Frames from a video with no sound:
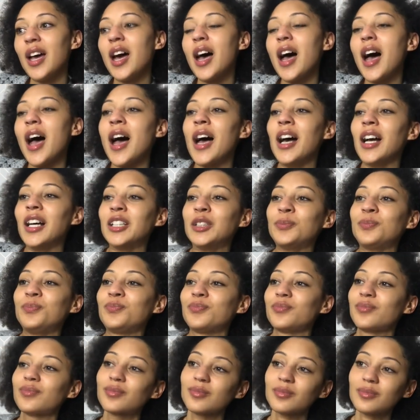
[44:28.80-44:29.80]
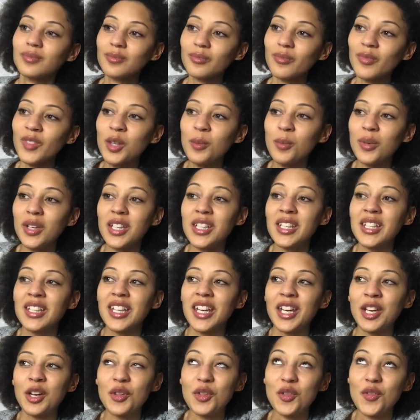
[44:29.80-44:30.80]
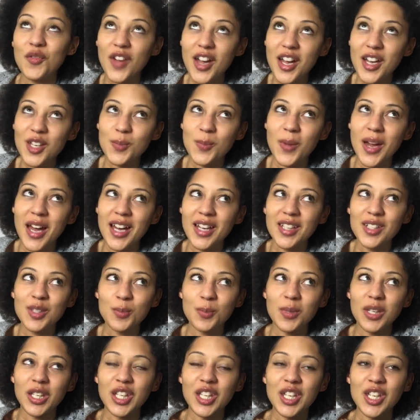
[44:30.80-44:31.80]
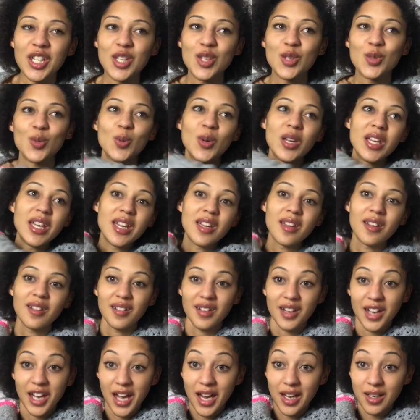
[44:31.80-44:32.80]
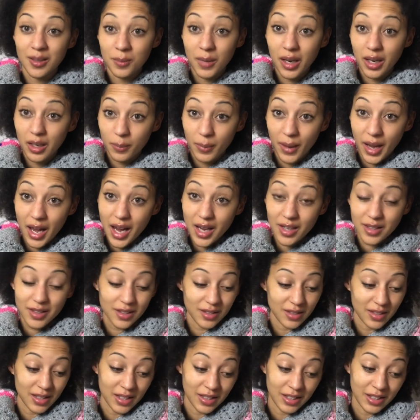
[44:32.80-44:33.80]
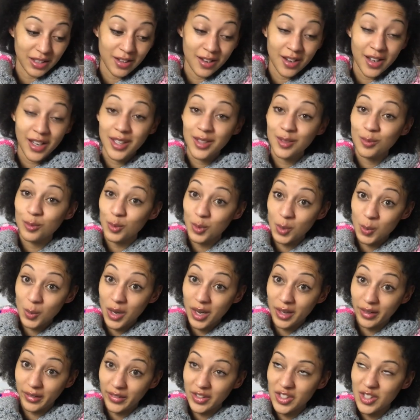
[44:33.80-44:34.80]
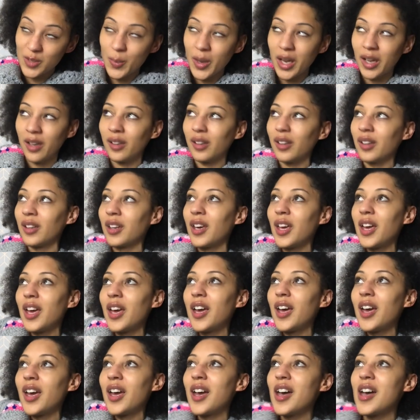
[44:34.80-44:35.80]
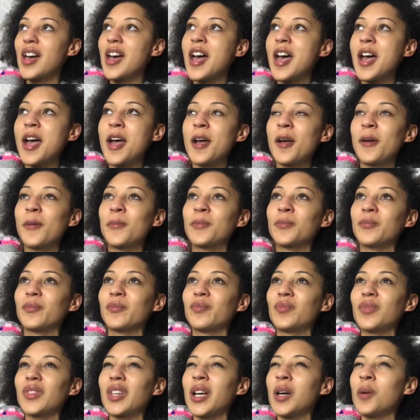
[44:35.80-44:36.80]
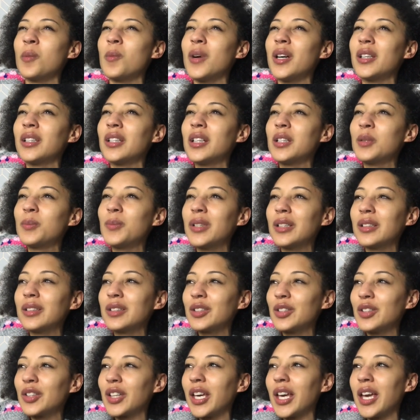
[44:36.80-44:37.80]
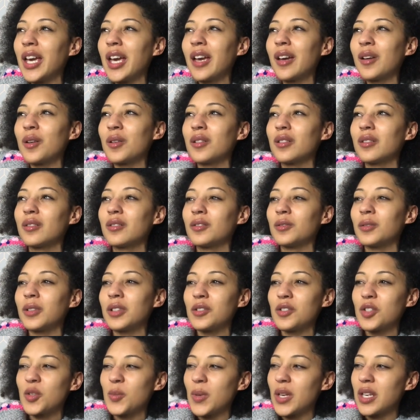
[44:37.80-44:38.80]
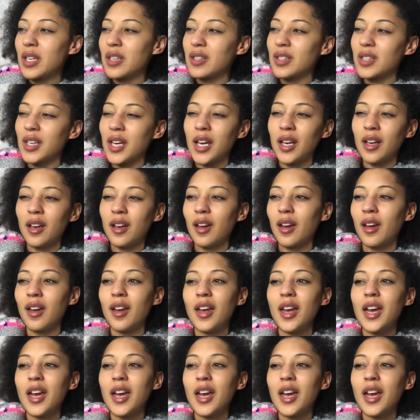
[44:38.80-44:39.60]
but I didn't get it on the first pass because we had made a pact, Nanny and I, we weren't going to spend. And when I'd been looking, when I was speaking to Hannah,